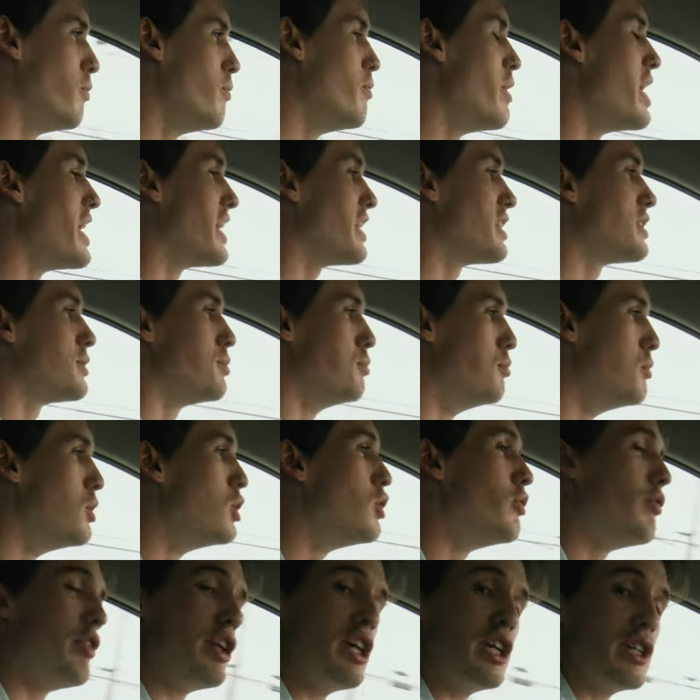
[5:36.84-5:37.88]
makes
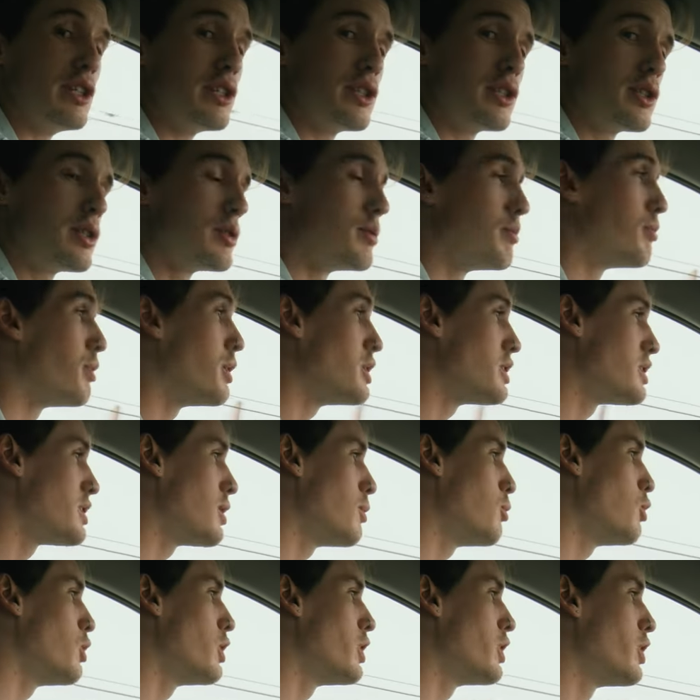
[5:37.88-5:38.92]
movies, but
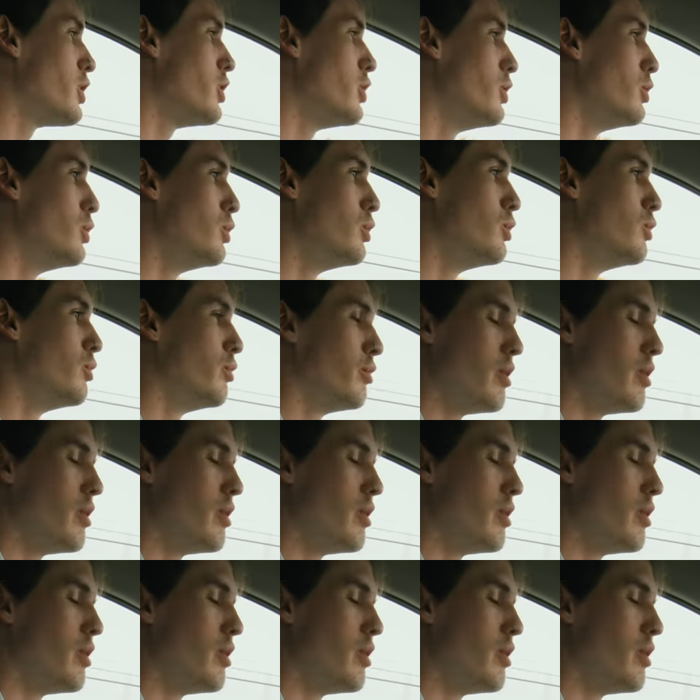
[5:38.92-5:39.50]
someone who